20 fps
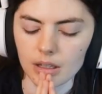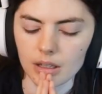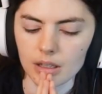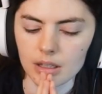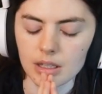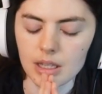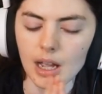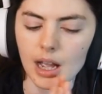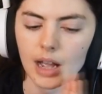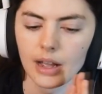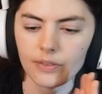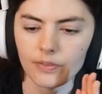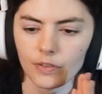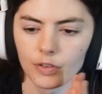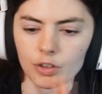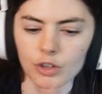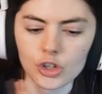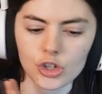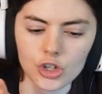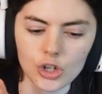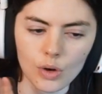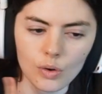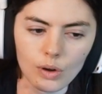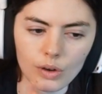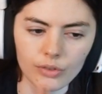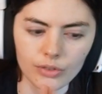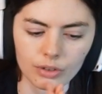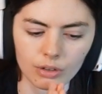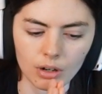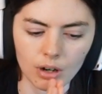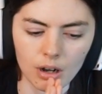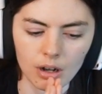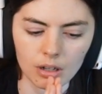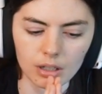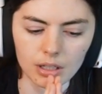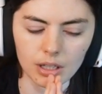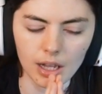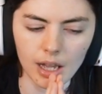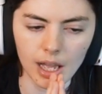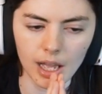yeah, for the show
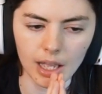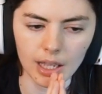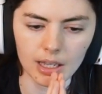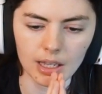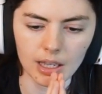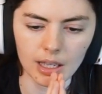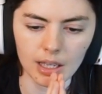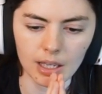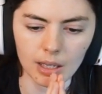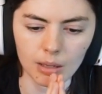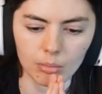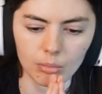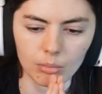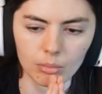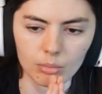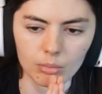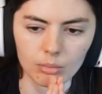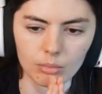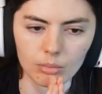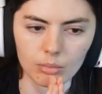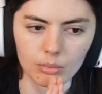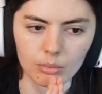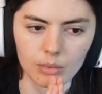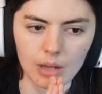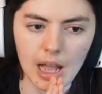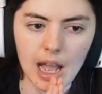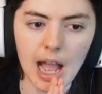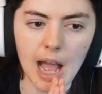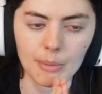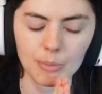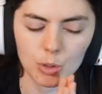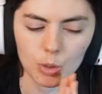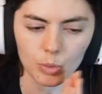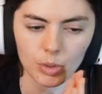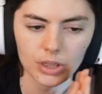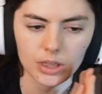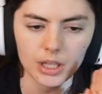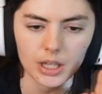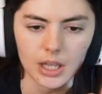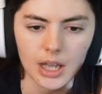overall, I am happy
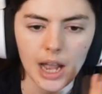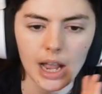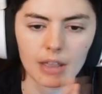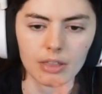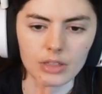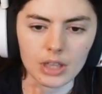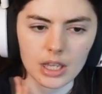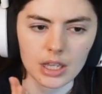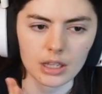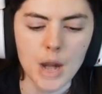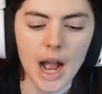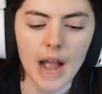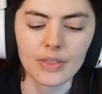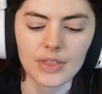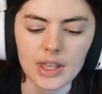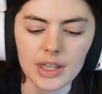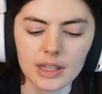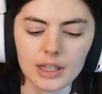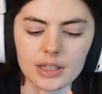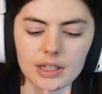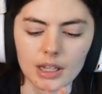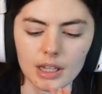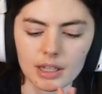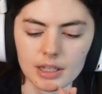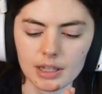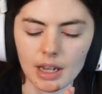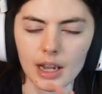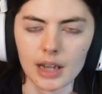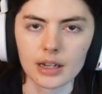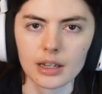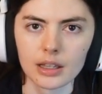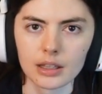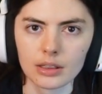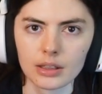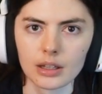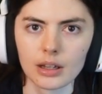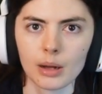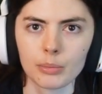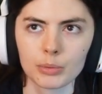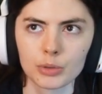with it. I think it's an exciting
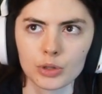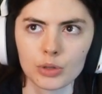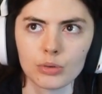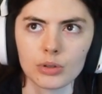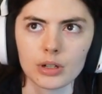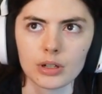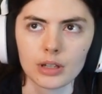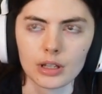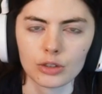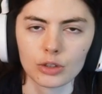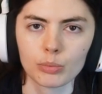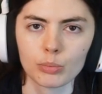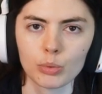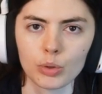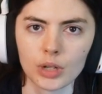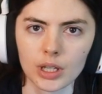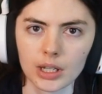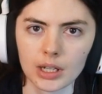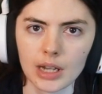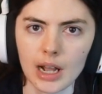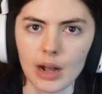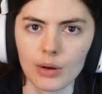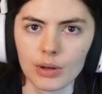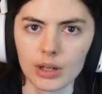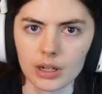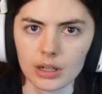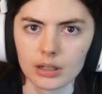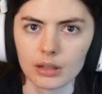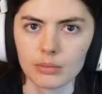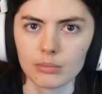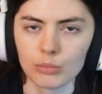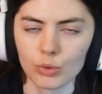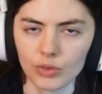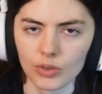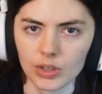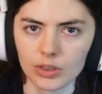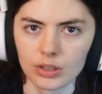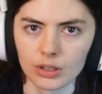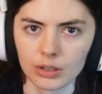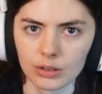opportunity that they're putting it out in
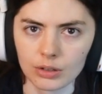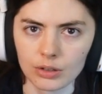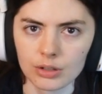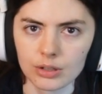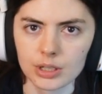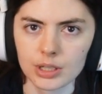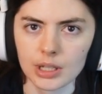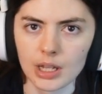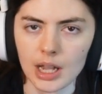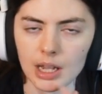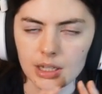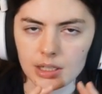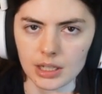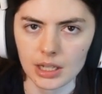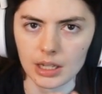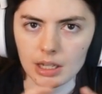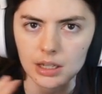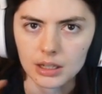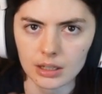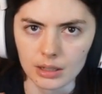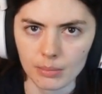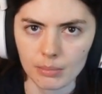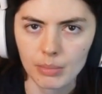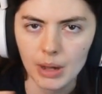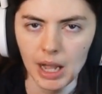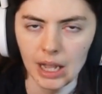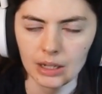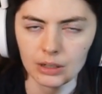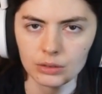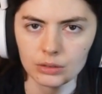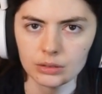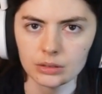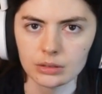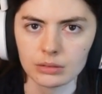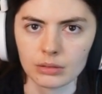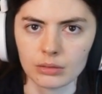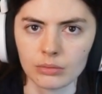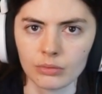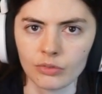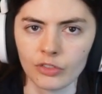movie theaters as a
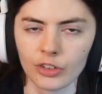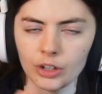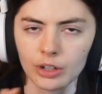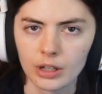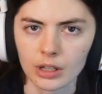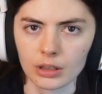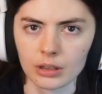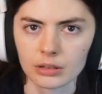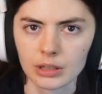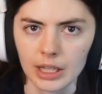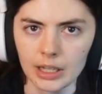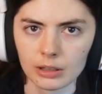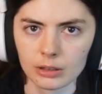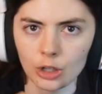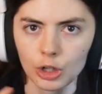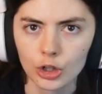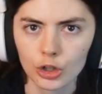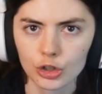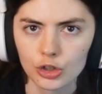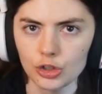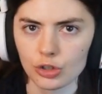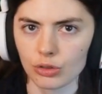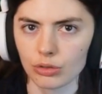compiled, very, like, large